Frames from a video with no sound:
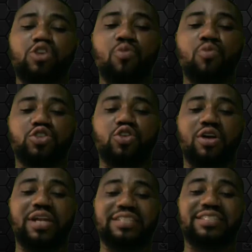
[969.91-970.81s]
You must
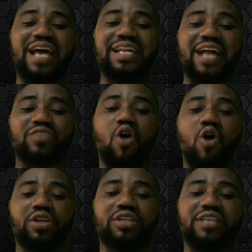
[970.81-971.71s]
understand that
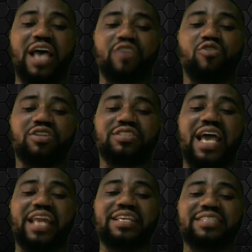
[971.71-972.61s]
all these
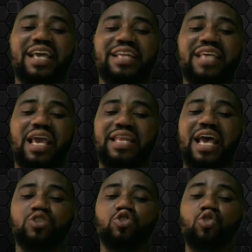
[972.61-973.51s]
hydroxide listed here, they
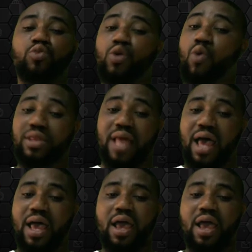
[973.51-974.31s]
are soluble in water,